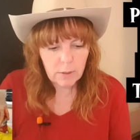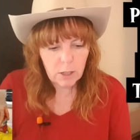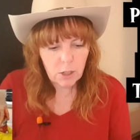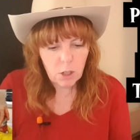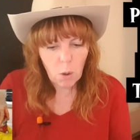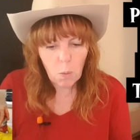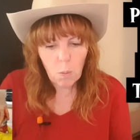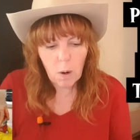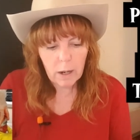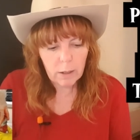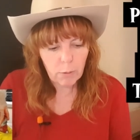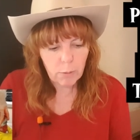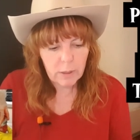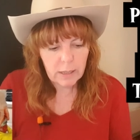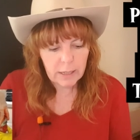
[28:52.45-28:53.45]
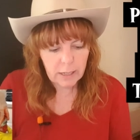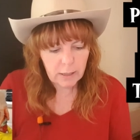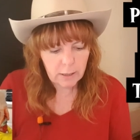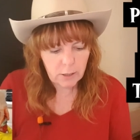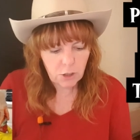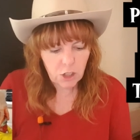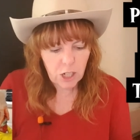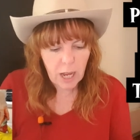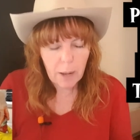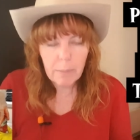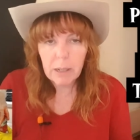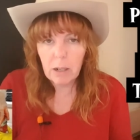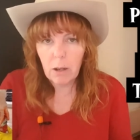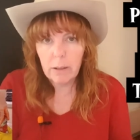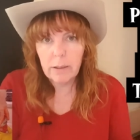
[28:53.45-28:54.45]
You don't want to really jam
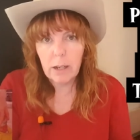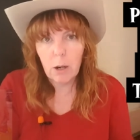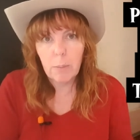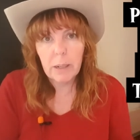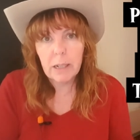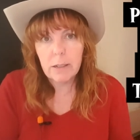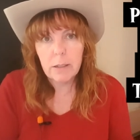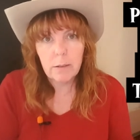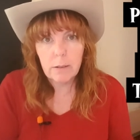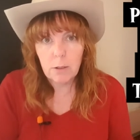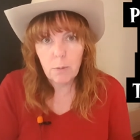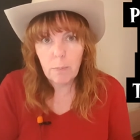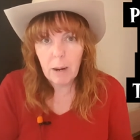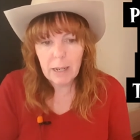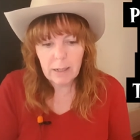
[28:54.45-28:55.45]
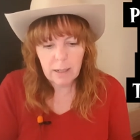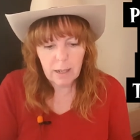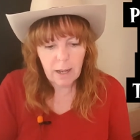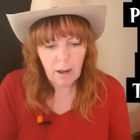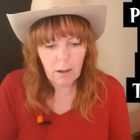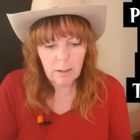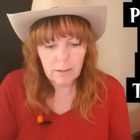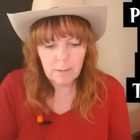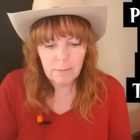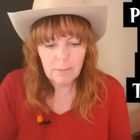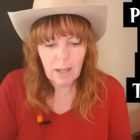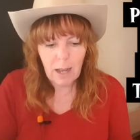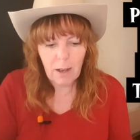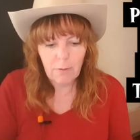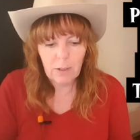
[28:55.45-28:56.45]
it on there because you might not
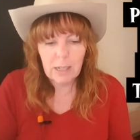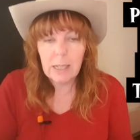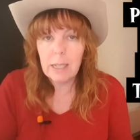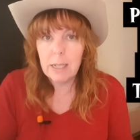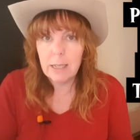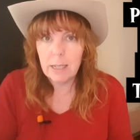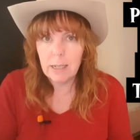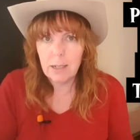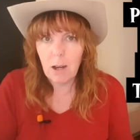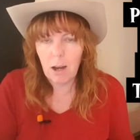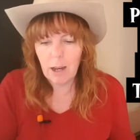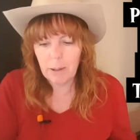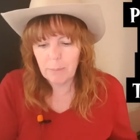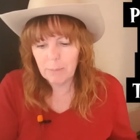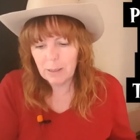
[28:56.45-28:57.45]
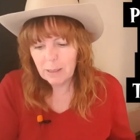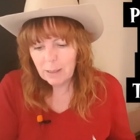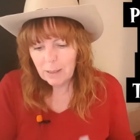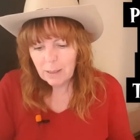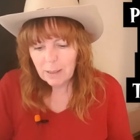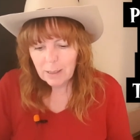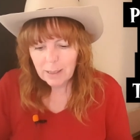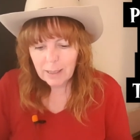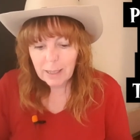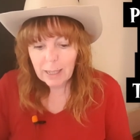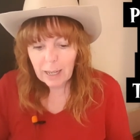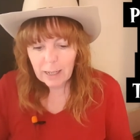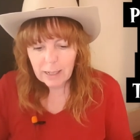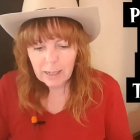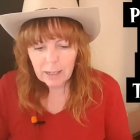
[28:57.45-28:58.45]
have an easy time
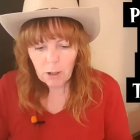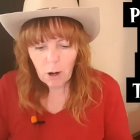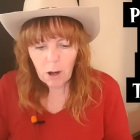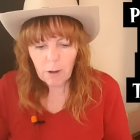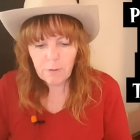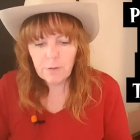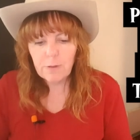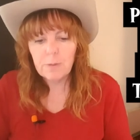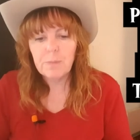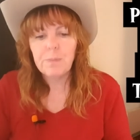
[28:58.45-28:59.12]
getting it off.